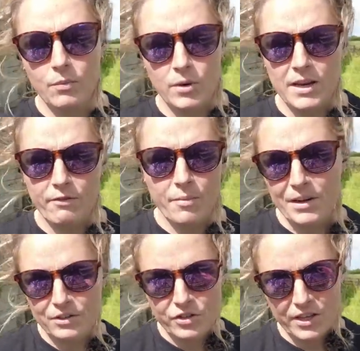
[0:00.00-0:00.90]
we never
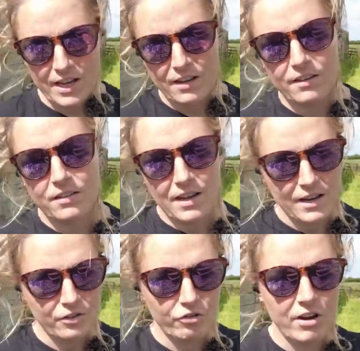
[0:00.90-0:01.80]
managed to get
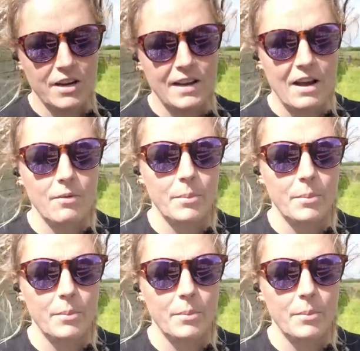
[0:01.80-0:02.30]
kind of straightened out.